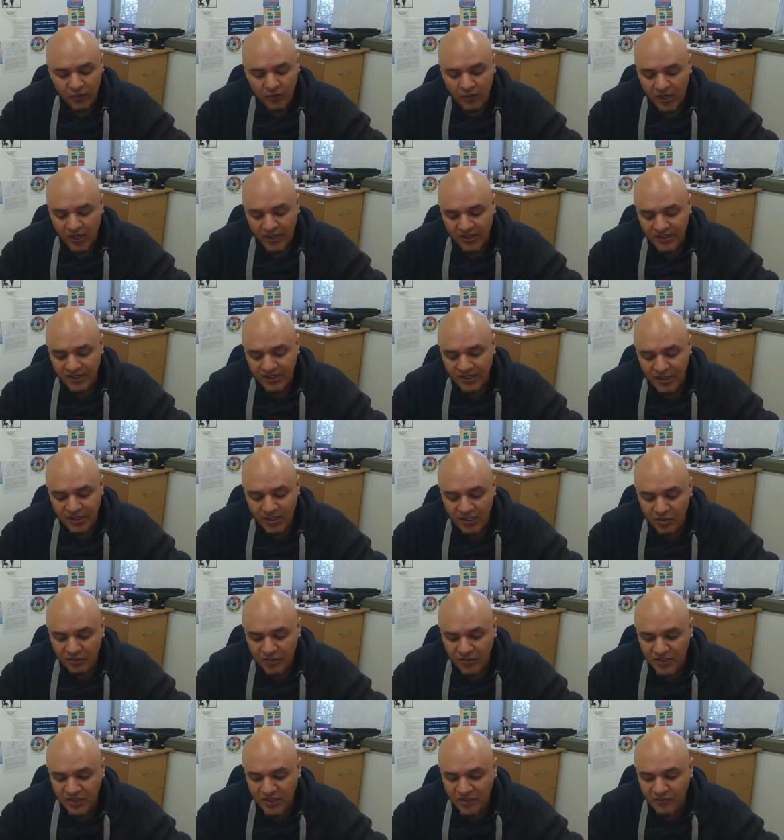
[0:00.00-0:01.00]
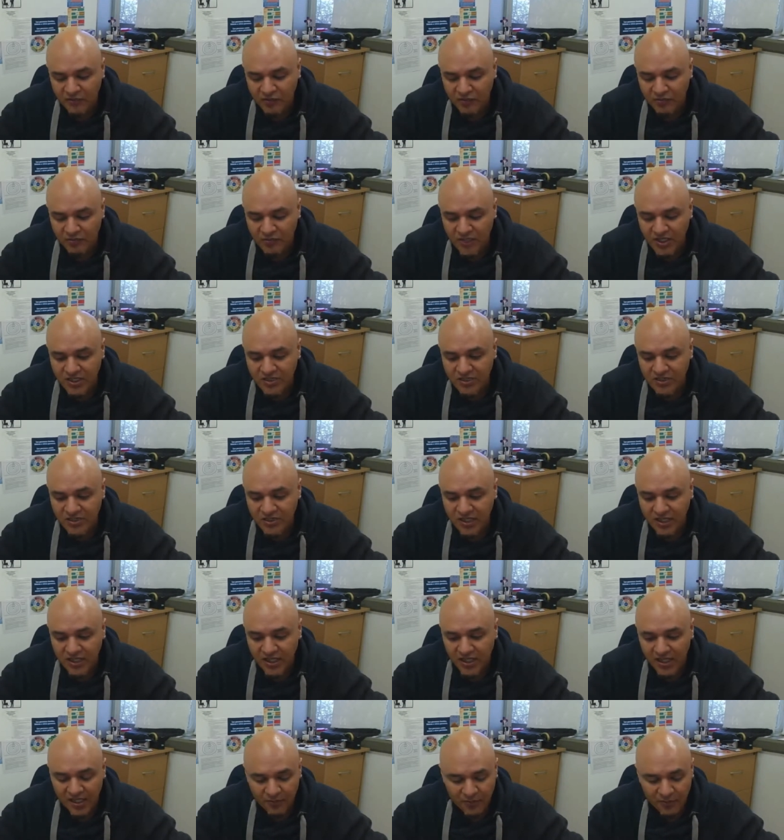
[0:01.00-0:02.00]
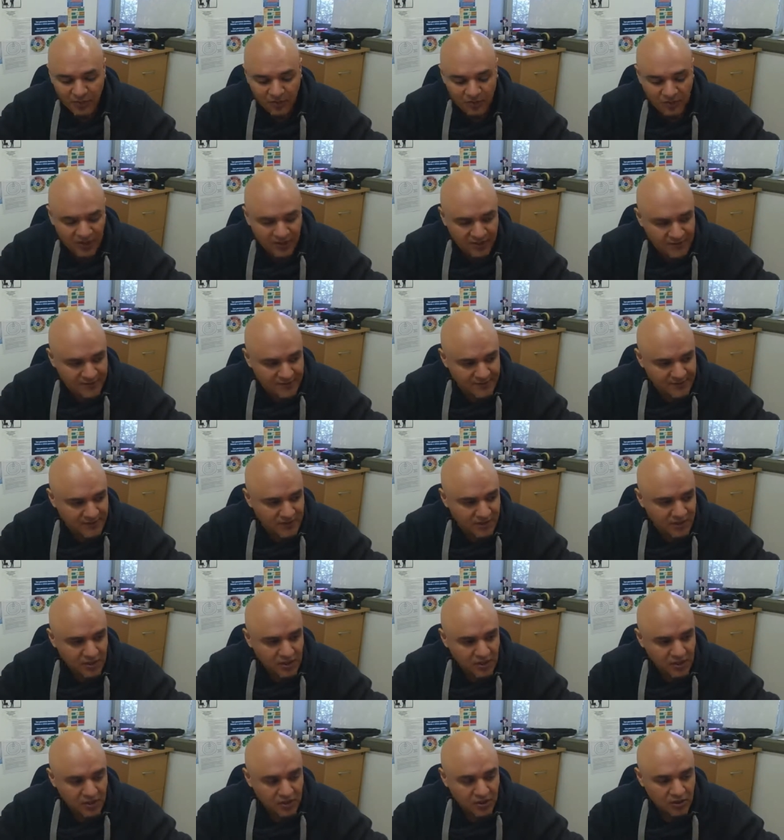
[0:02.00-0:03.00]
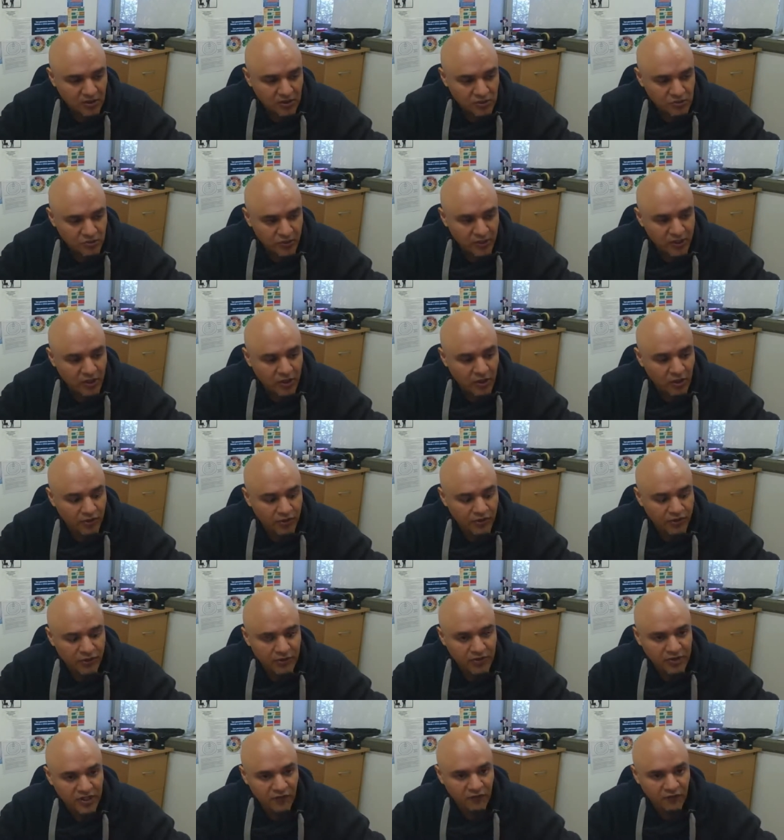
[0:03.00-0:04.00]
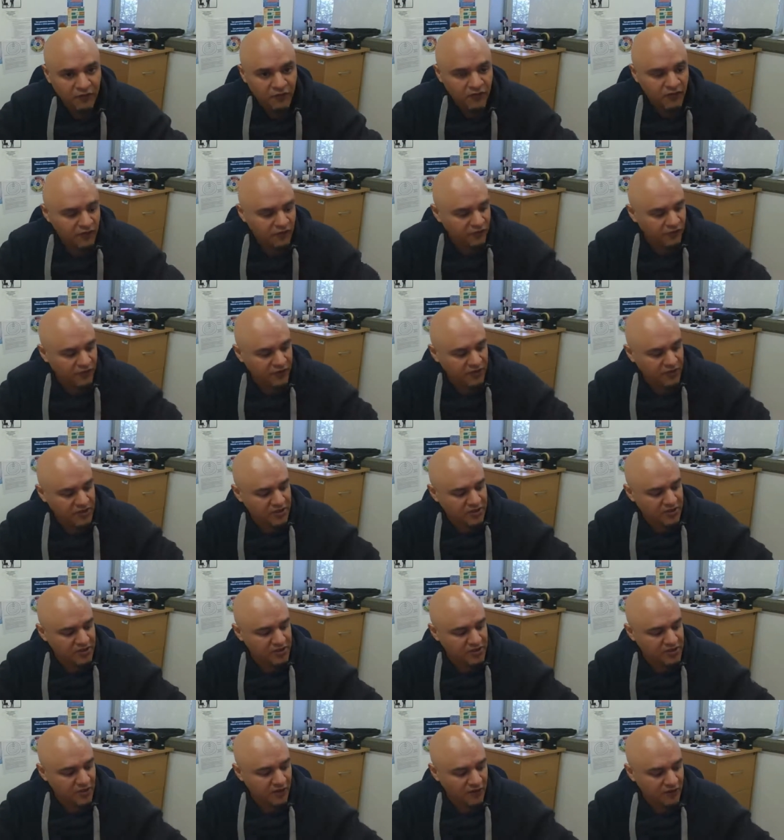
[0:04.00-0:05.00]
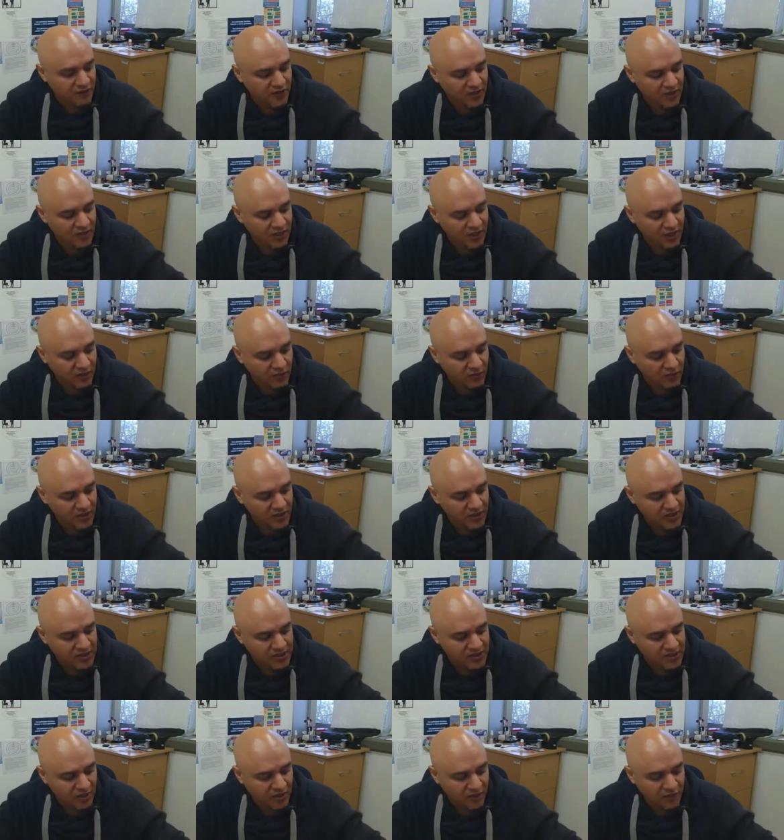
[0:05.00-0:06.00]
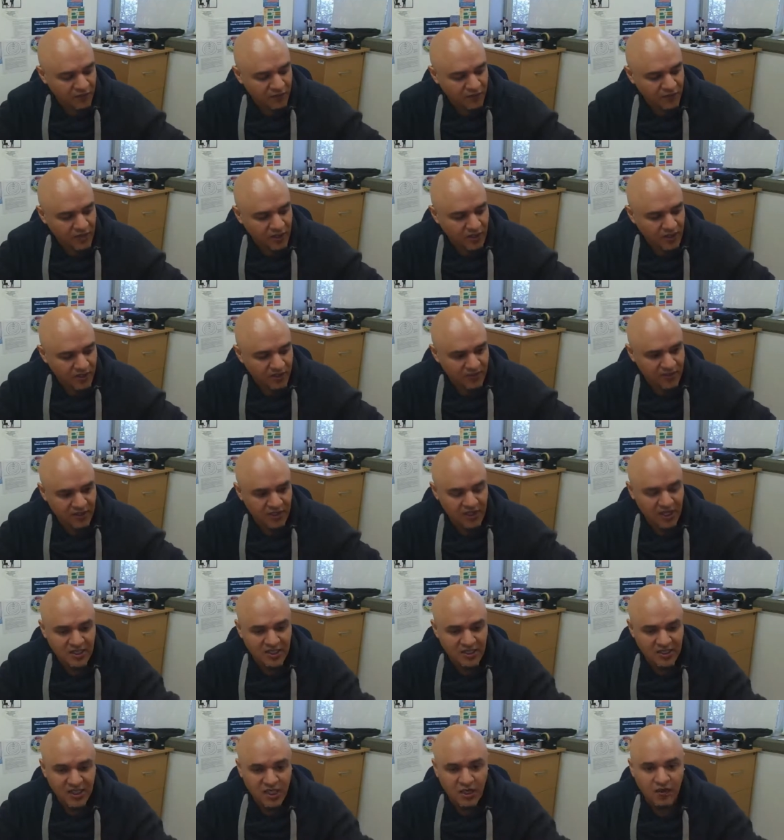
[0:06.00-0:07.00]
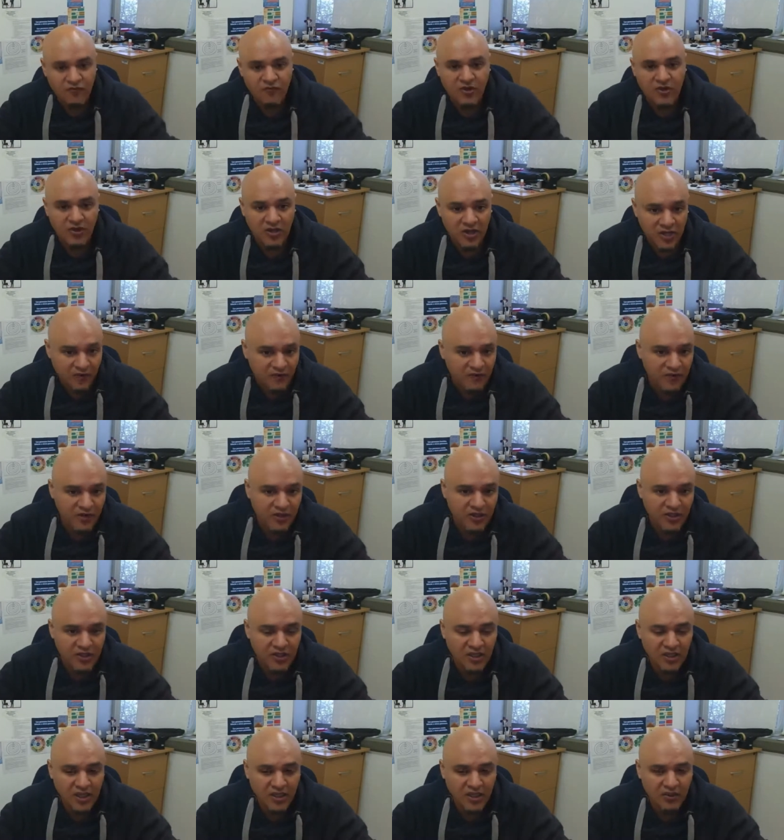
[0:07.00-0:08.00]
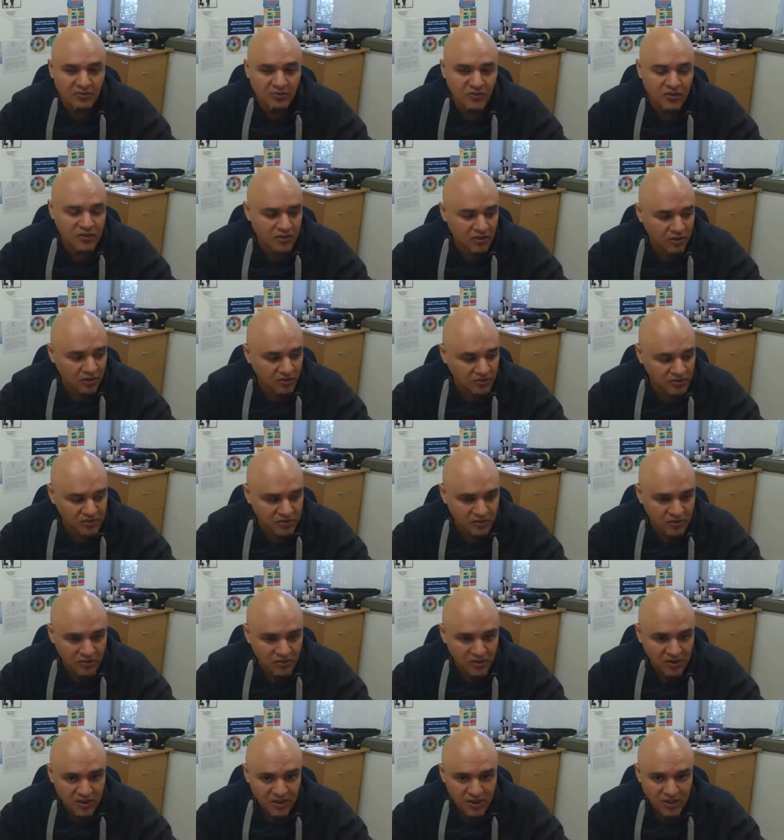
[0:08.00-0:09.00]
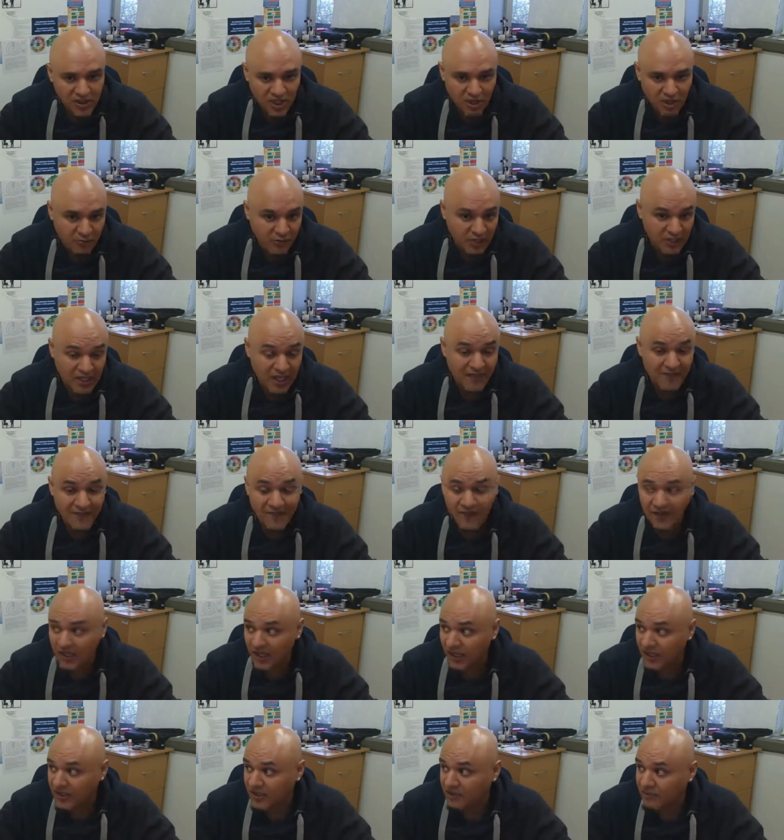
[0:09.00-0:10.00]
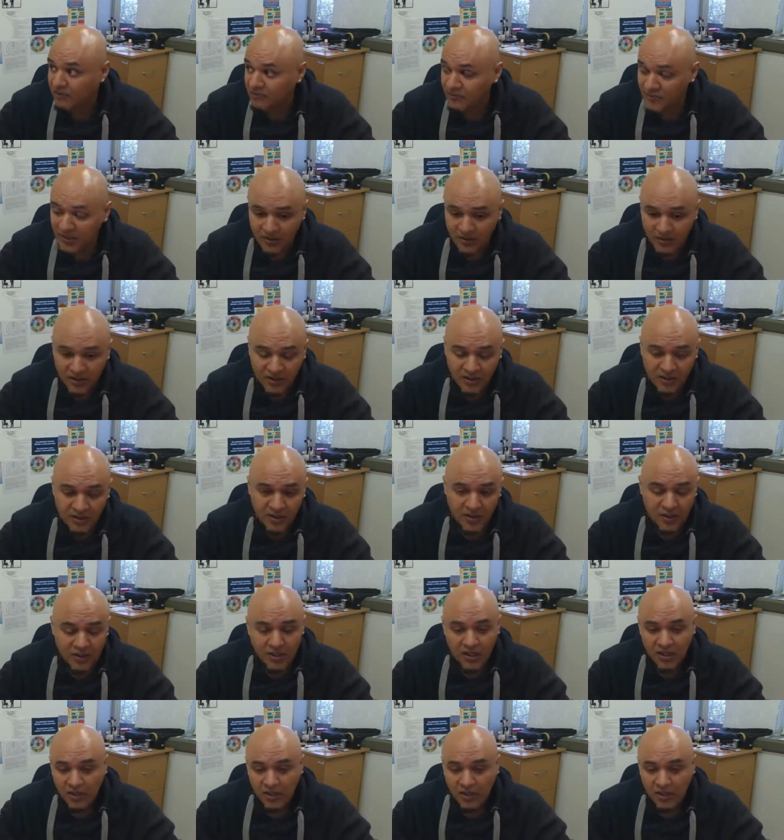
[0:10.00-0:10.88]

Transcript: widen a little bit the information they get about this, because we go through different features of the language, of uh, the idea of delivering the language, also. I mean, and the, the, the